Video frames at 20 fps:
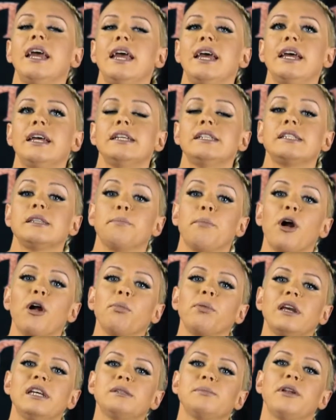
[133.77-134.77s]
is the
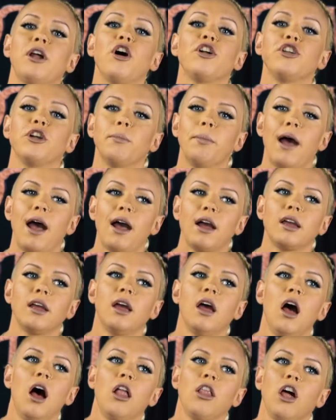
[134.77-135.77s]
bar placement on your
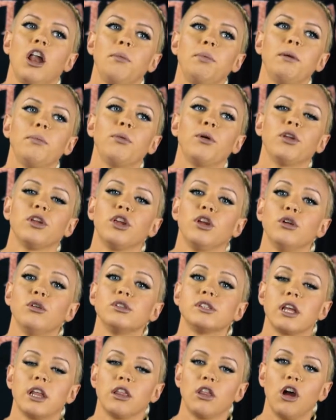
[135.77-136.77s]
back. A lot of people
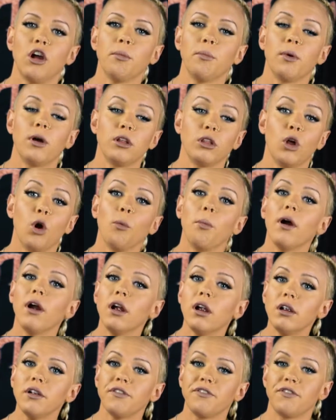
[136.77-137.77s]
use low
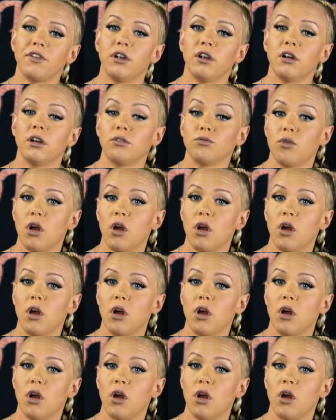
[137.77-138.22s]
bar for